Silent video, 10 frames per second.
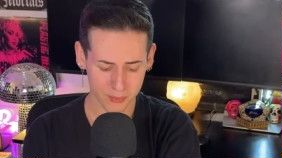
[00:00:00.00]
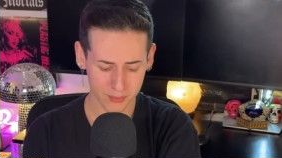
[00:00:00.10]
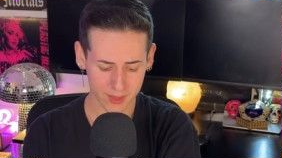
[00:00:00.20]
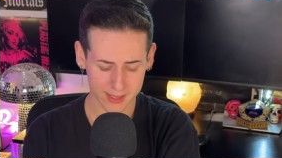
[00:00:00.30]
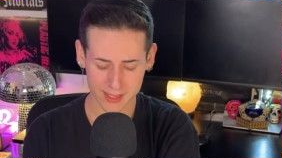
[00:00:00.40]

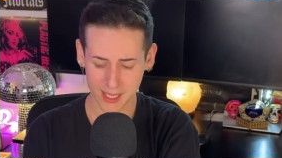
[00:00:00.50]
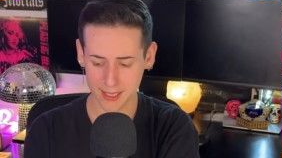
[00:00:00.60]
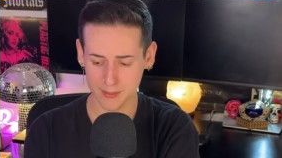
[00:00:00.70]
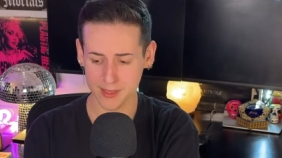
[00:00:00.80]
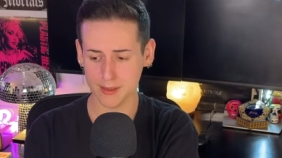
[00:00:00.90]
It's
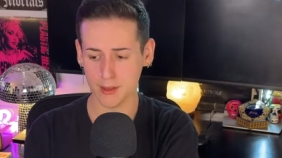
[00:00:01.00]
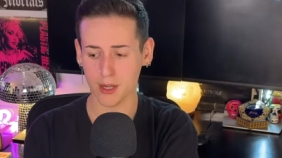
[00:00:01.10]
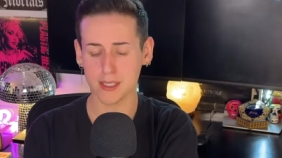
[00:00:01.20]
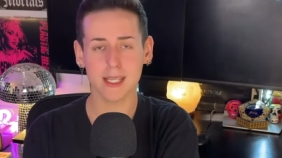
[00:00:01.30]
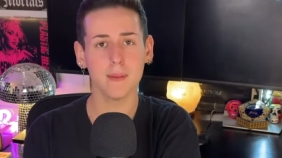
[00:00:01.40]
taken me a
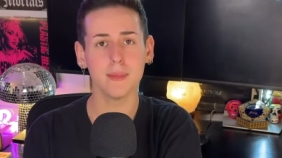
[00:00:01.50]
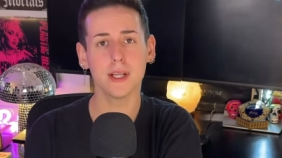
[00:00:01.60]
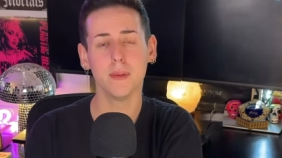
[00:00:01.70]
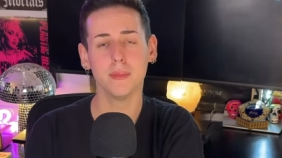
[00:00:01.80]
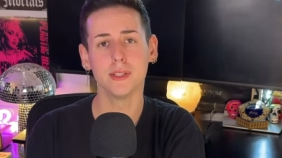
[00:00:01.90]
long time to
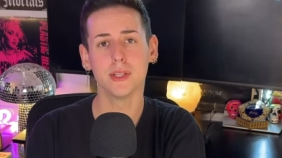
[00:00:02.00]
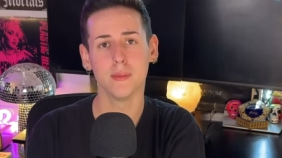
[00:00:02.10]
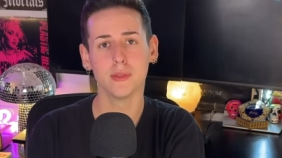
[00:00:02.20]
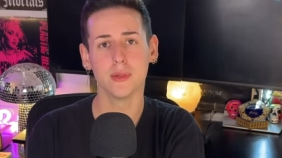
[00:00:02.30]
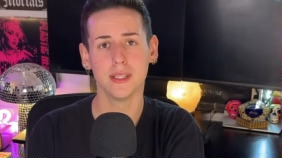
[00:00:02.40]
come to
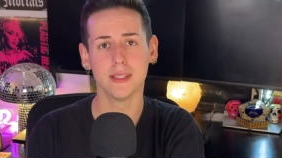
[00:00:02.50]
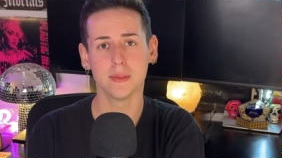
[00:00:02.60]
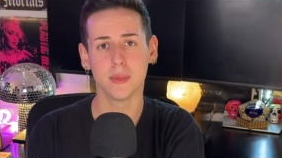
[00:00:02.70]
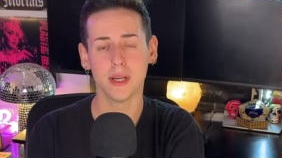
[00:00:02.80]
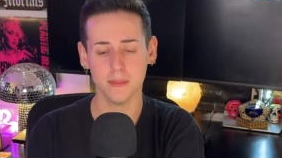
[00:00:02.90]
terms with this,
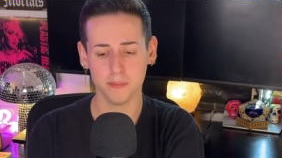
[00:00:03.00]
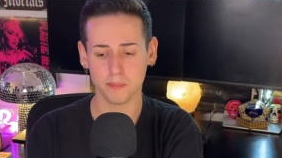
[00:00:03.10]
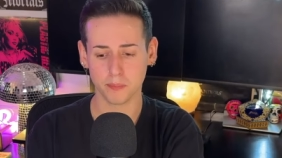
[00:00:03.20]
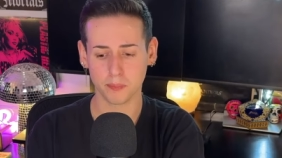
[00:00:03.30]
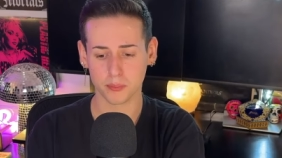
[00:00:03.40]
but
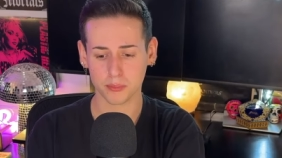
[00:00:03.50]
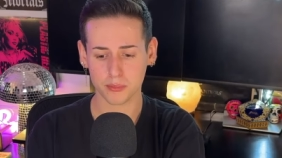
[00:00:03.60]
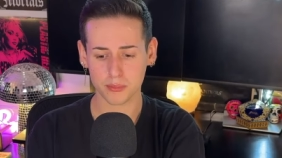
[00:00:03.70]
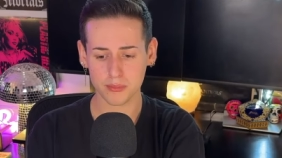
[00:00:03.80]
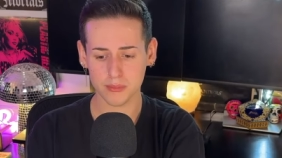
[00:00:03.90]

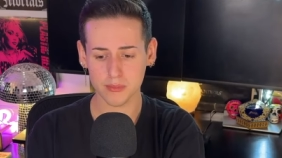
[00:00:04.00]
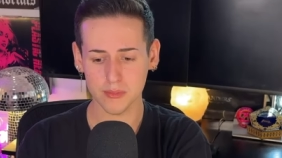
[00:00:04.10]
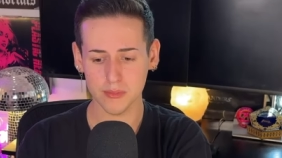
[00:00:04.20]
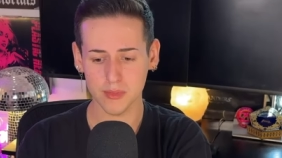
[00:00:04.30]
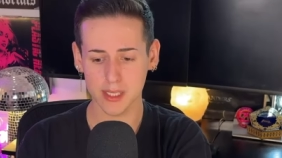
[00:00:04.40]

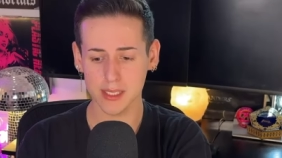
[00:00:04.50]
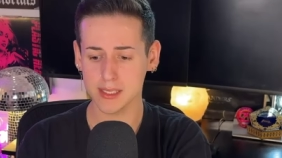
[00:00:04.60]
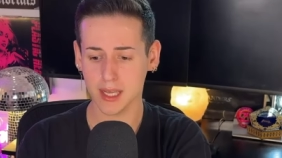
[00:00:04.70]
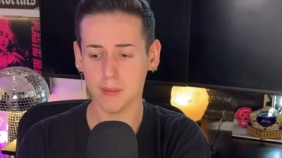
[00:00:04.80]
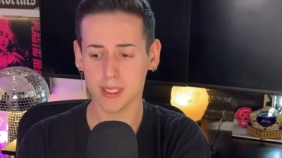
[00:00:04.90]
it's
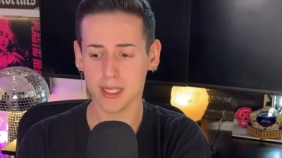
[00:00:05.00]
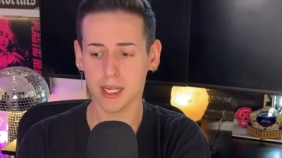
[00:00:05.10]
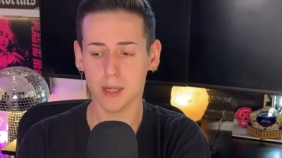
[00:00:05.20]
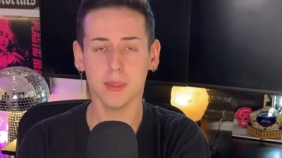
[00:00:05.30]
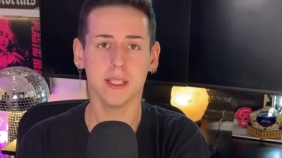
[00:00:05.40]
time that I
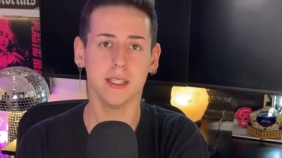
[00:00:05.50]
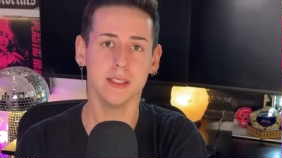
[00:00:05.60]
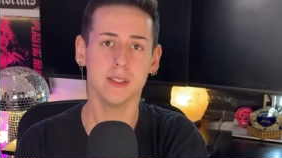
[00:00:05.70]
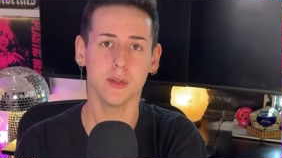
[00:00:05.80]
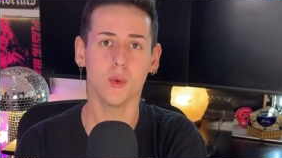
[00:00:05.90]
come clean
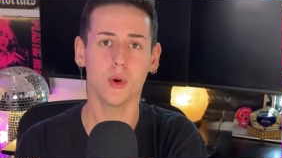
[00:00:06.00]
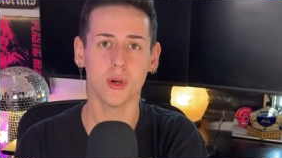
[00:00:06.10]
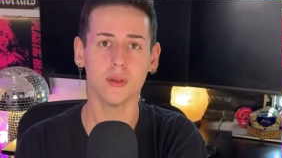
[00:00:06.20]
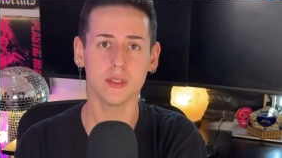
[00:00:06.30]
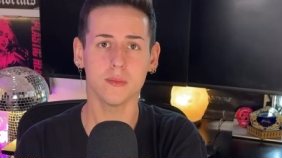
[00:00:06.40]
to the
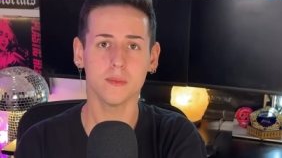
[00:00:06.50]
world.